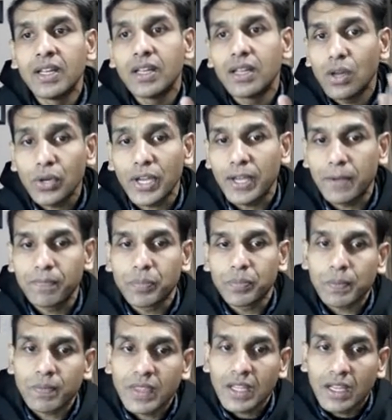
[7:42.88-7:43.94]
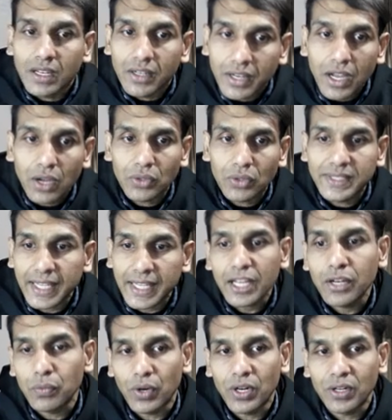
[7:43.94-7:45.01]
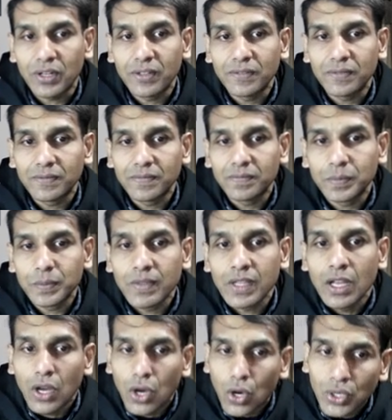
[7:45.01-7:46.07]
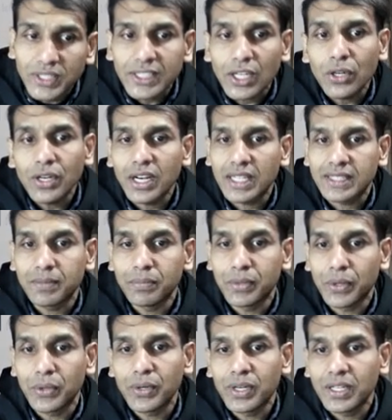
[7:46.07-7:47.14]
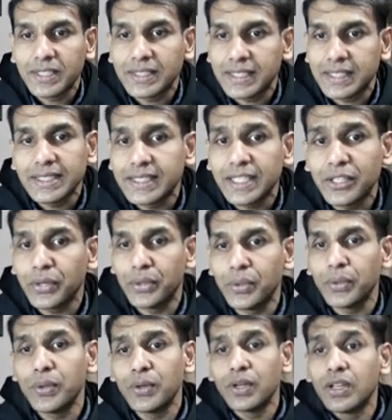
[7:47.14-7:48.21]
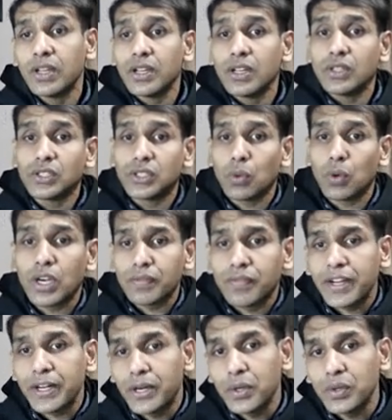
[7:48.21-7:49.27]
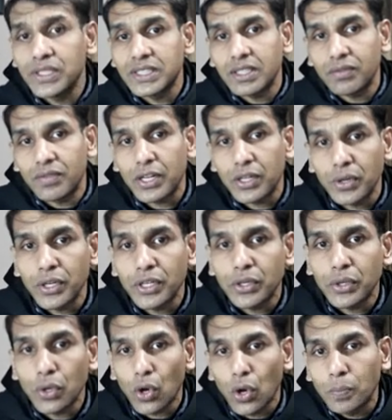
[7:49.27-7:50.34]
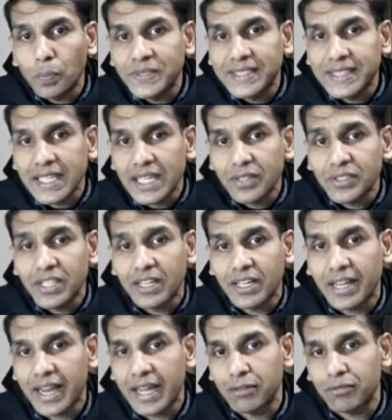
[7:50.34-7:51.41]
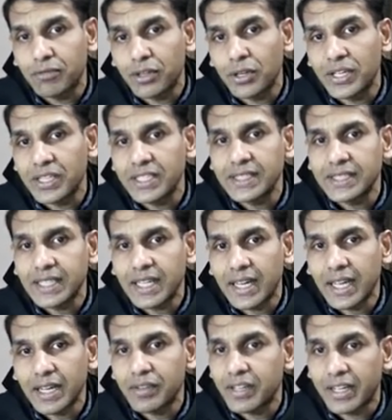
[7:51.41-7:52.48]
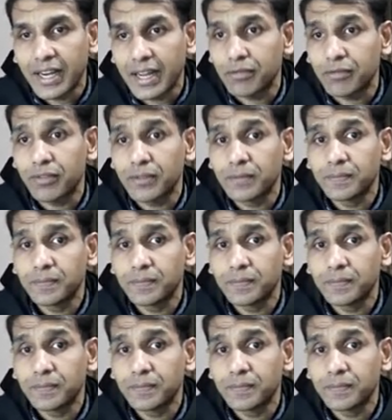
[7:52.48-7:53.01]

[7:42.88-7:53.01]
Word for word: Okay, now the second one. Horizontal asymptote is easy to do so what we do is we are going to observe the graph. Look at this. I have a graph